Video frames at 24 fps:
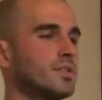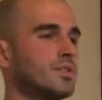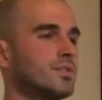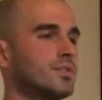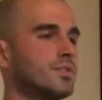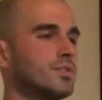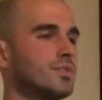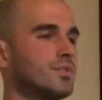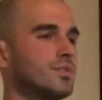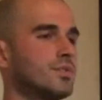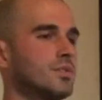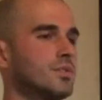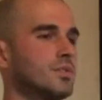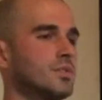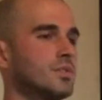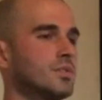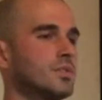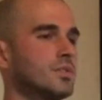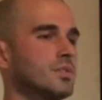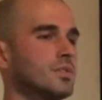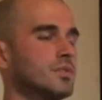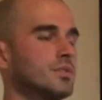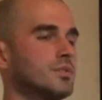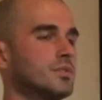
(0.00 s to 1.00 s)
is
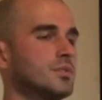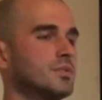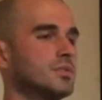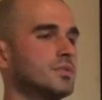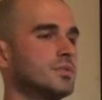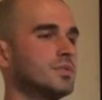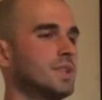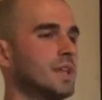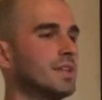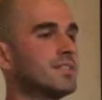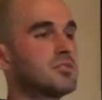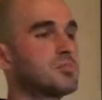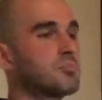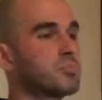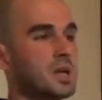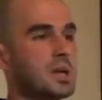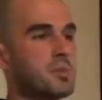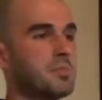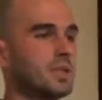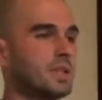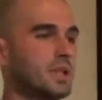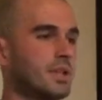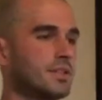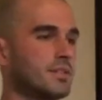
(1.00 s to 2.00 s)
that's
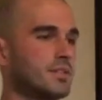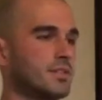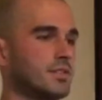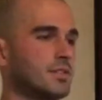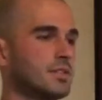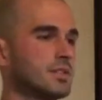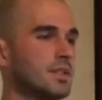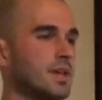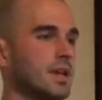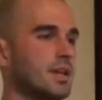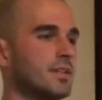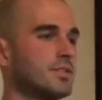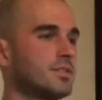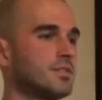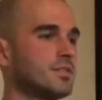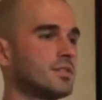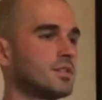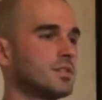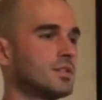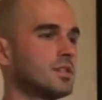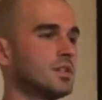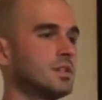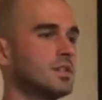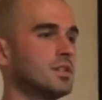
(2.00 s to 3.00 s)
impermanence and
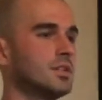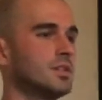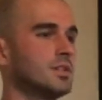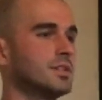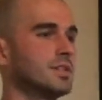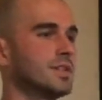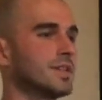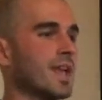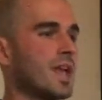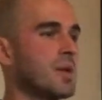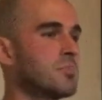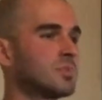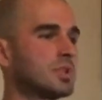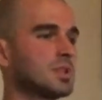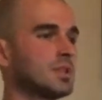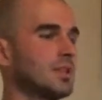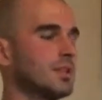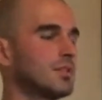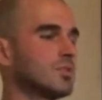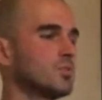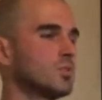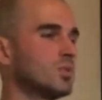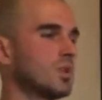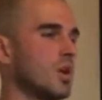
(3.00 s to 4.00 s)
that's uh, the
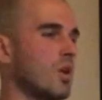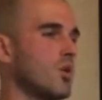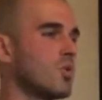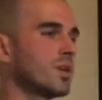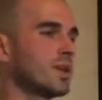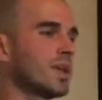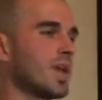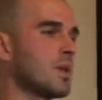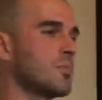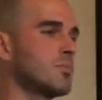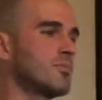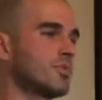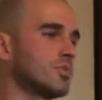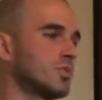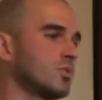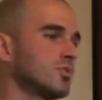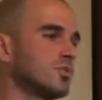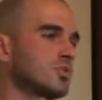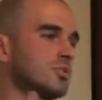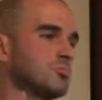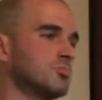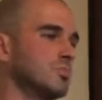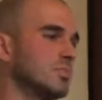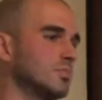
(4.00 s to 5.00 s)
emptiness. We all came
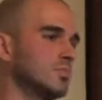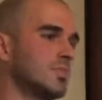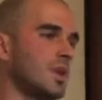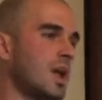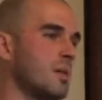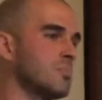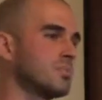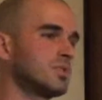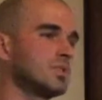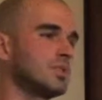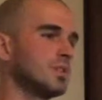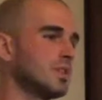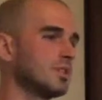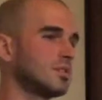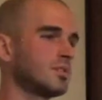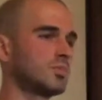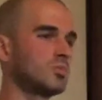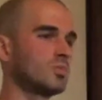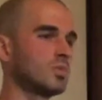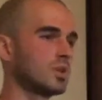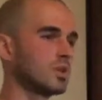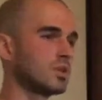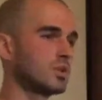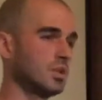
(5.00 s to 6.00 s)
from some emptiness
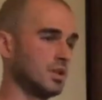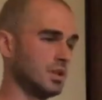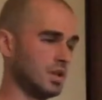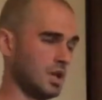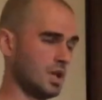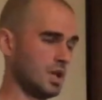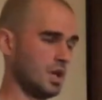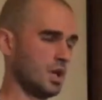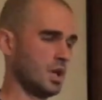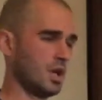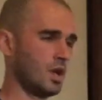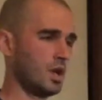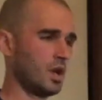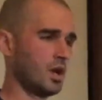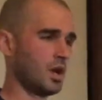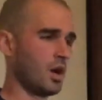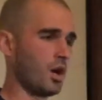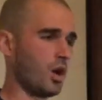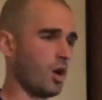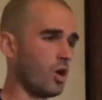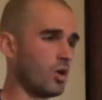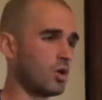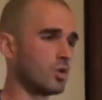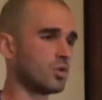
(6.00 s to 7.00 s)
and we're gonna
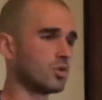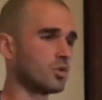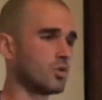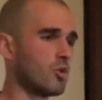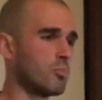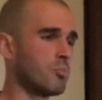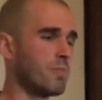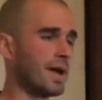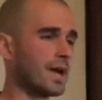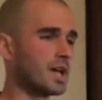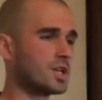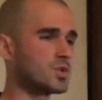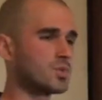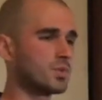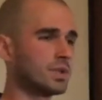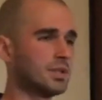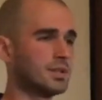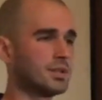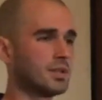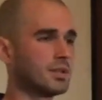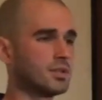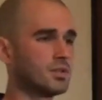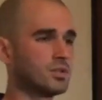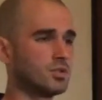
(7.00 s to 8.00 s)
all go back to
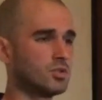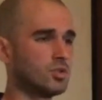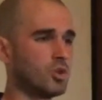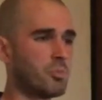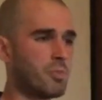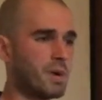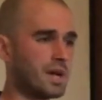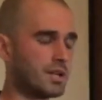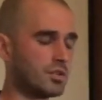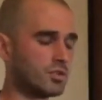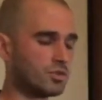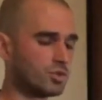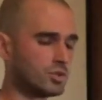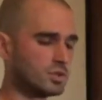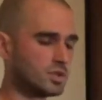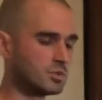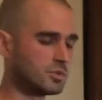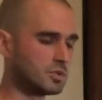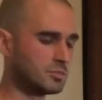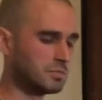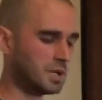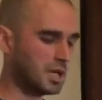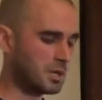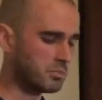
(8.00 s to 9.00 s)
it and nobody's
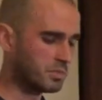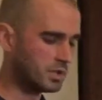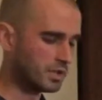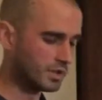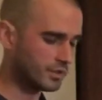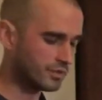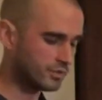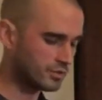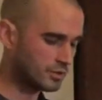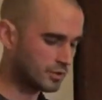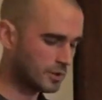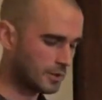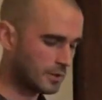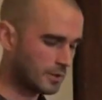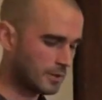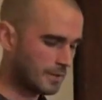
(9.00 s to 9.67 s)
gonna remember us.